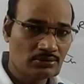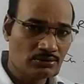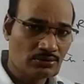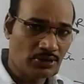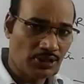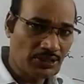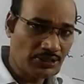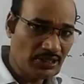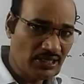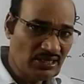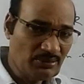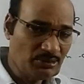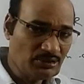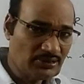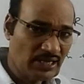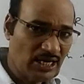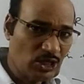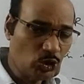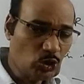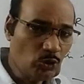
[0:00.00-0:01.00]
containing
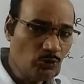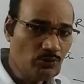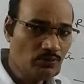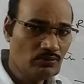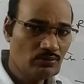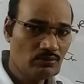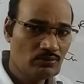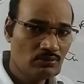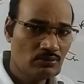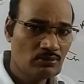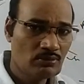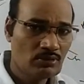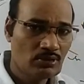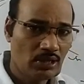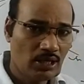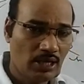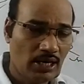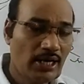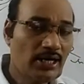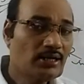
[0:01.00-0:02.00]
methyl group
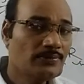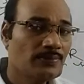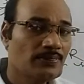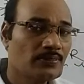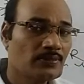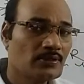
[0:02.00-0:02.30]
are